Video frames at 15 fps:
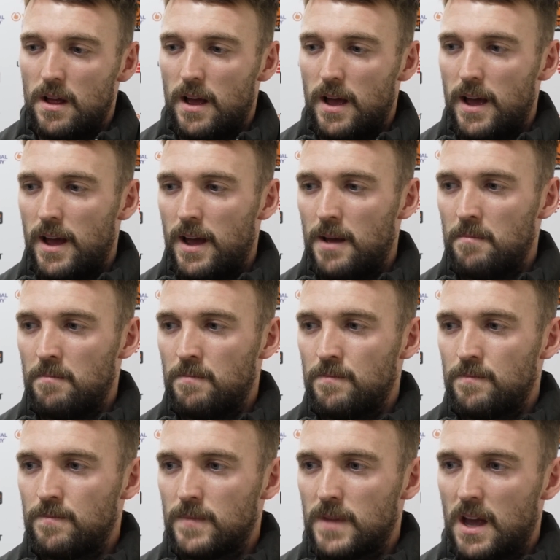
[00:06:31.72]

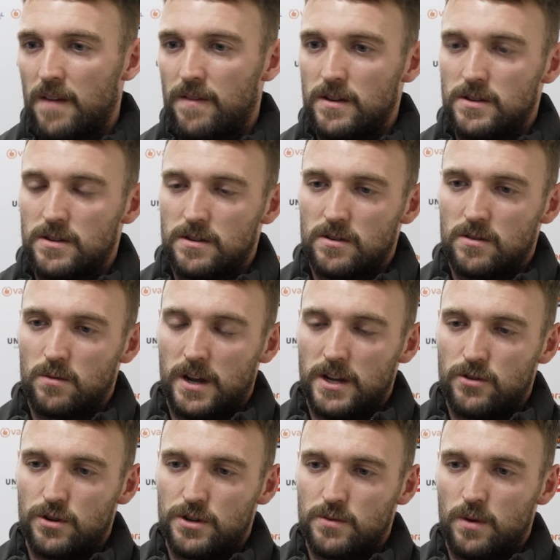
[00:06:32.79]
Gaffer's quite
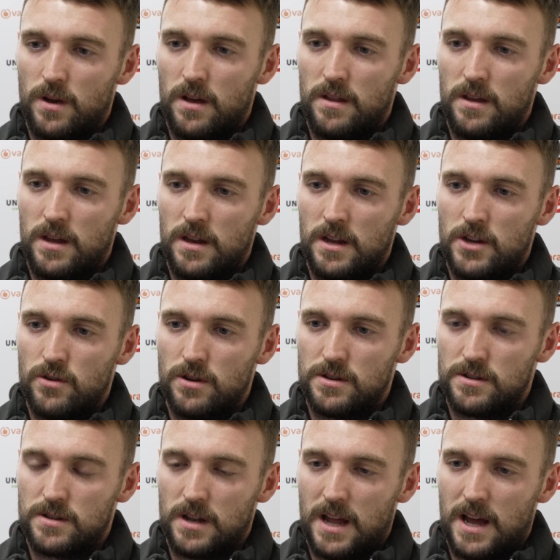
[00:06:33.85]
trustworthy and he
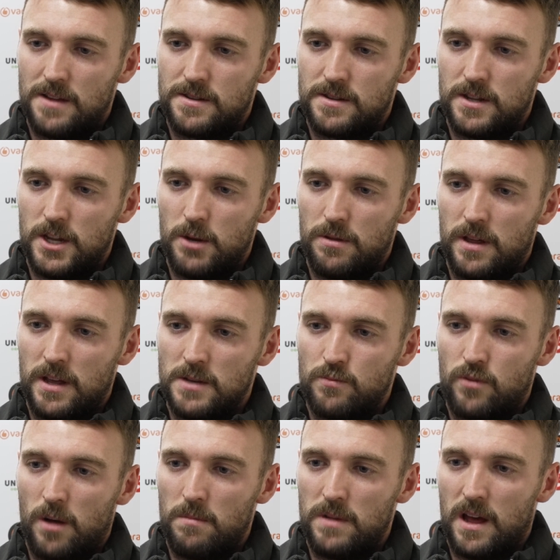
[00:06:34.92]
trusts the lads to do things
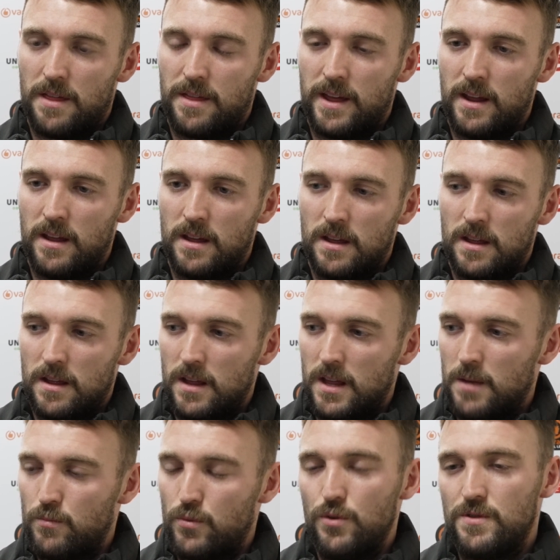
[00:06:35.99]
properly. I think
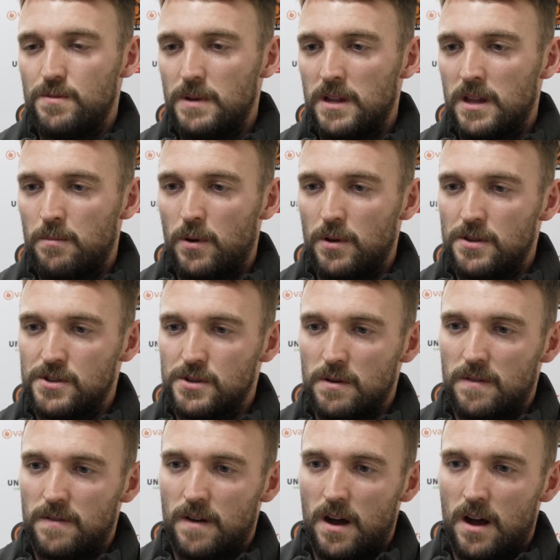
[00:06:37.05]
proof's been in the pudding so
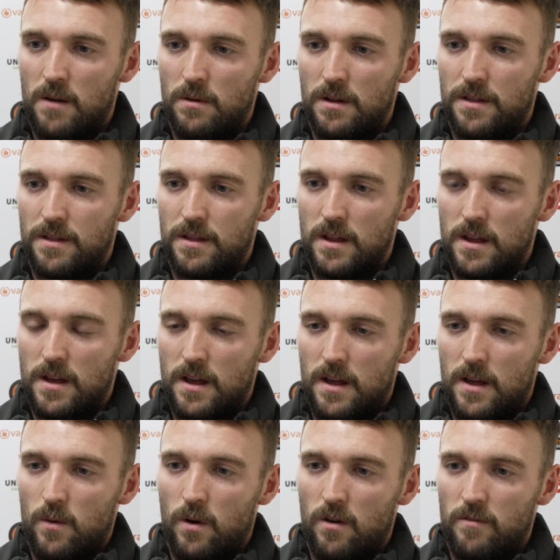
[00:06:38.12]
far with
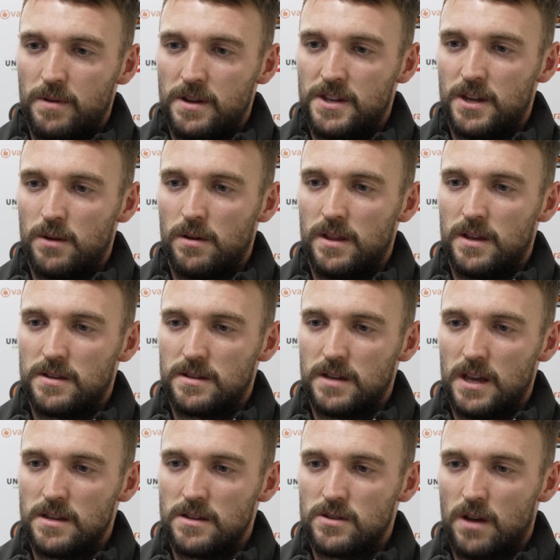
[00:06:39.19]
what we've been doing this
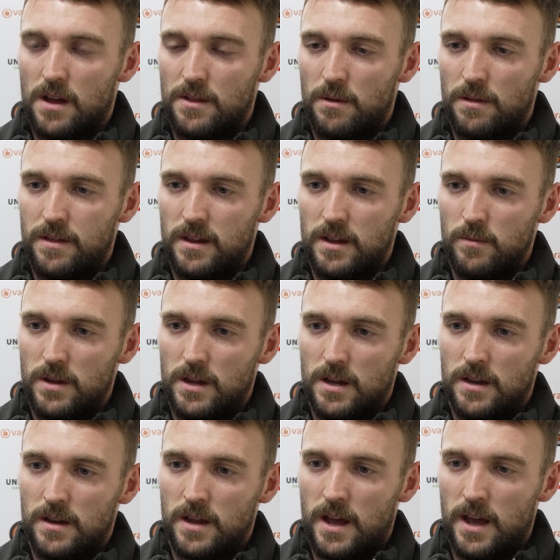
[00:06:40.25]
season, so I don't think we
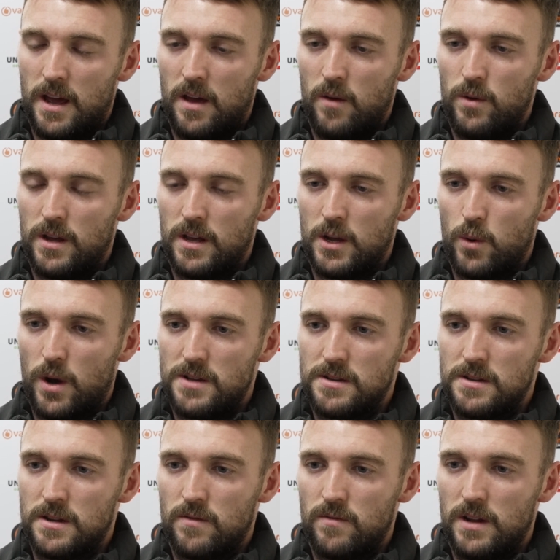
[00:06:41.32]
can
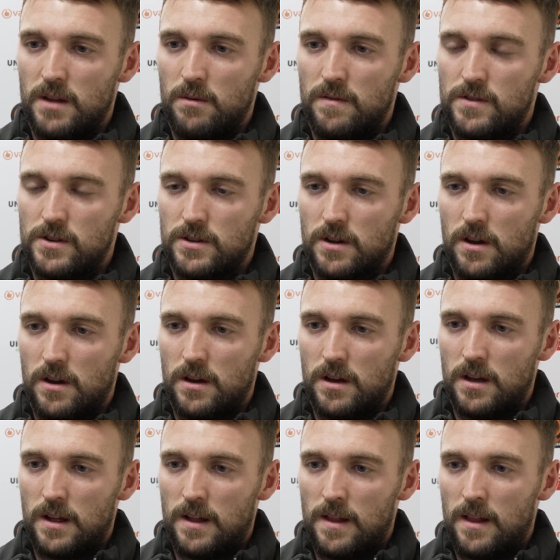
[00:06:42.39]
question it really. We've just got to
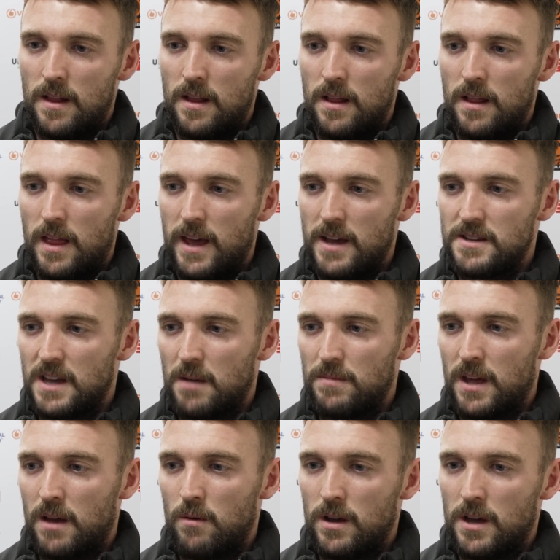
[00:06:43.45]
accept
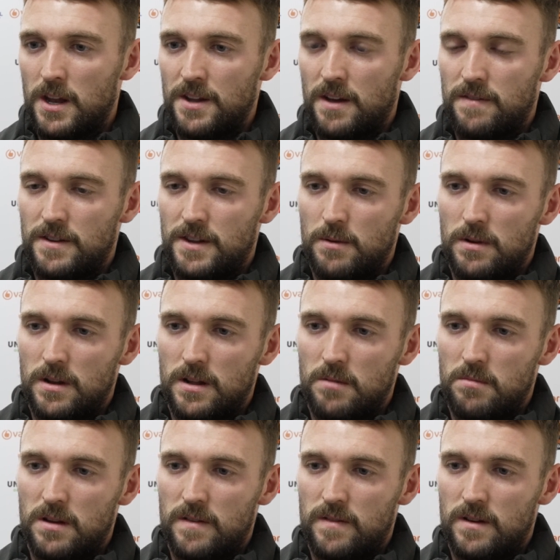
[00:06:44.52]
that we're going to have to do a little
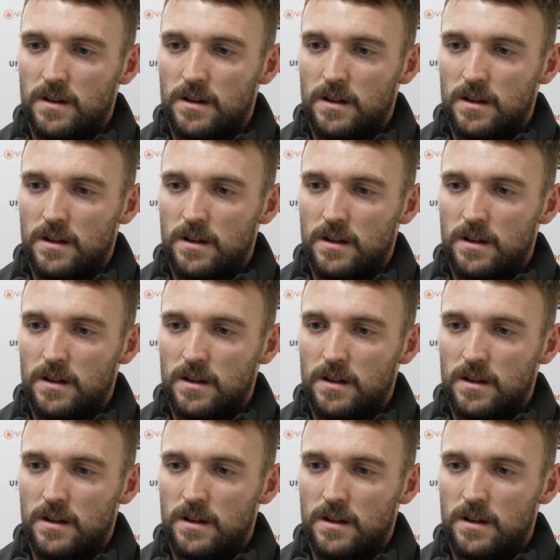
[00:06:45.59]
bit of